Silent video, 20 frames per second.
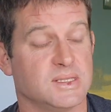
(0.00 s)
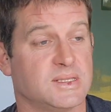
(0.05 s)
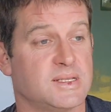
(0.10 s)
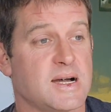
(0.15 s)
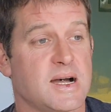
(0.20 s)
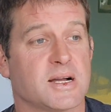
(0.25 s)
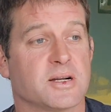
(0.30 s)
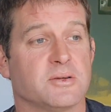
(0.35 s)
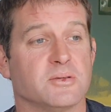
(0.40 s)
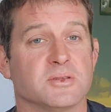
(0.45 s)

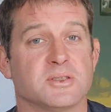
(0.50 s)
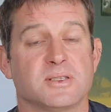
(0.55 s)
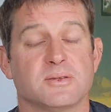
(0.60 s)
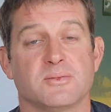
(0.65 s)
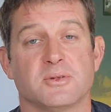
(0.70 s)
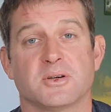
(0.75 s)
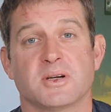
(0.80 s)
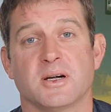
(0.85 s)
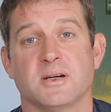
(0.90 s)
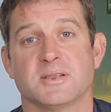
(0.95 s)

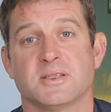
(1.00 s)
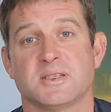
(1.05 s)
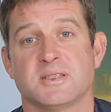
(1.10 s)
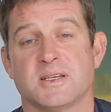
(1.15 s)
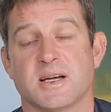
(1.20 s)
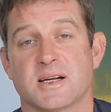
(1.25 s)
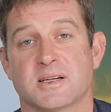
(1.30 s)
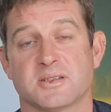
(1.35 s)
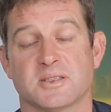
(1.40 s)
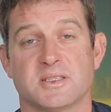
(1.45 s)
we'll go to
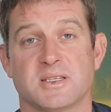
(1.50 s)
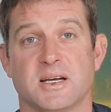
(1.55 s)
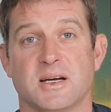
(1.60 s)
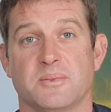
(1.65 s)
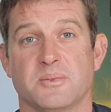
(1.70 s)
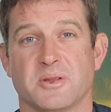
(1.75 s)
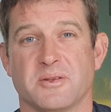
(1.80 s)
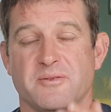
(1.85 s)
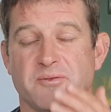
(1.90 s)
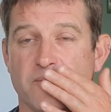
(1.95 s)
tackle
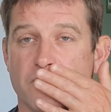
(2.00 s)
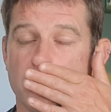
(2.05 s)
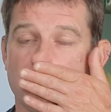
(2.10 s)
setup.